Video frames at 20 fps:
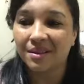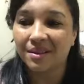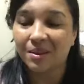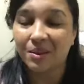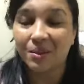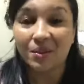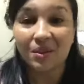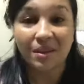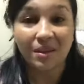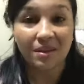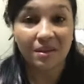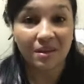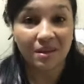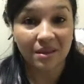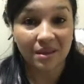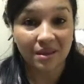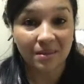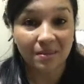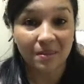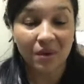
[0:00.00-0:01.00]
to
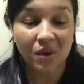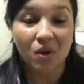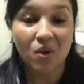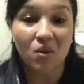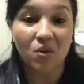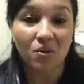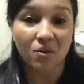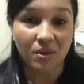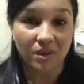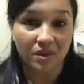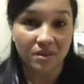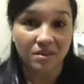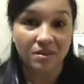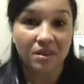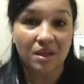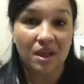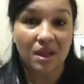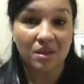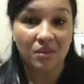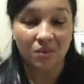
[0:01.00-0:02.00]
keep going
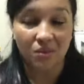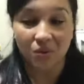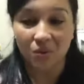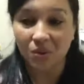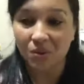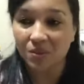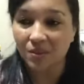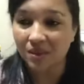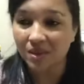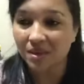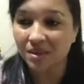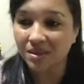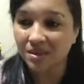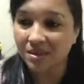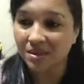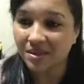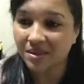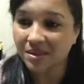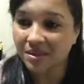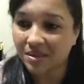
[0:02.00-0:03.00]
and growing.
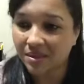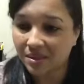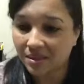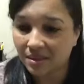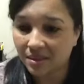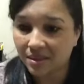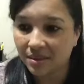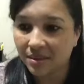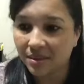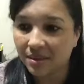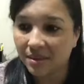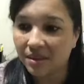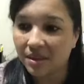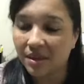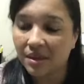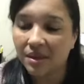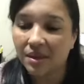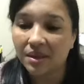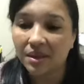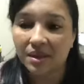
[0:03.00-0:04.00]

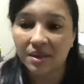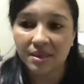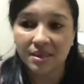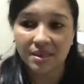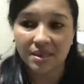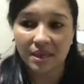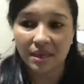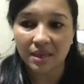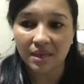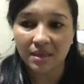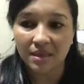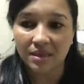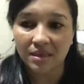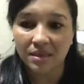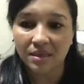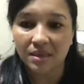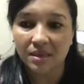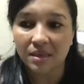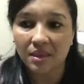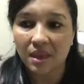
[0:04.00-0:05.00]
They're
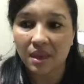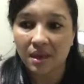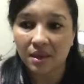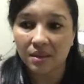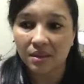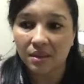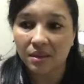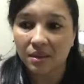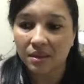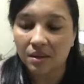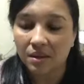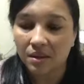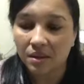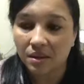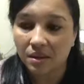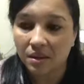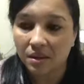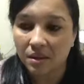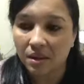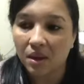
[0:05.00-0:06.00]
saying that
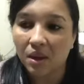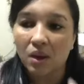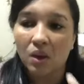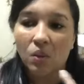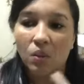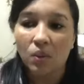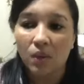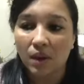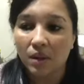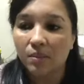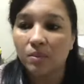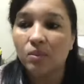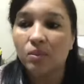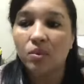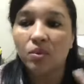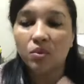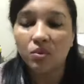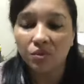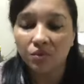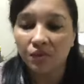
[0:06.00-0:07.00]
what
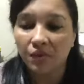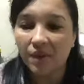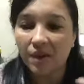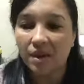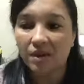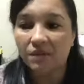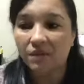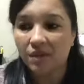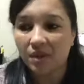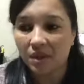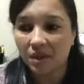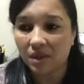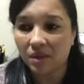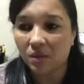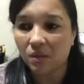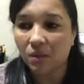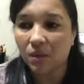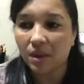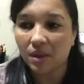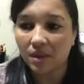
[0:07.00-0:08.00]
moves everything,
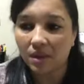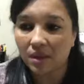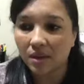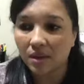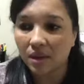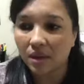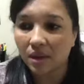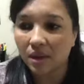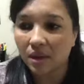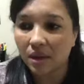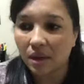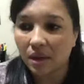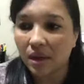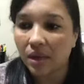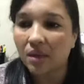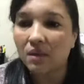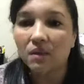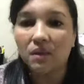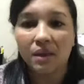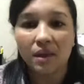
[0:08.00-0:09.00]
what
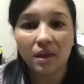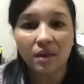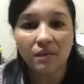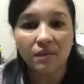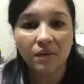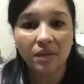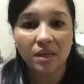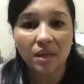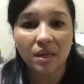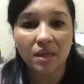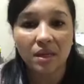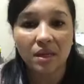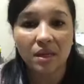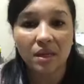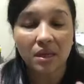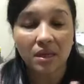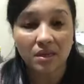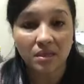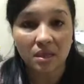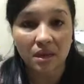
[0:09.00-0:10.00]
heals everything
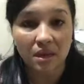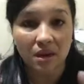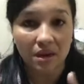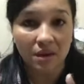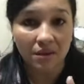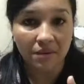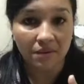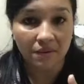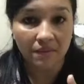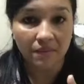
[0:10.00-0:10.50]
is love.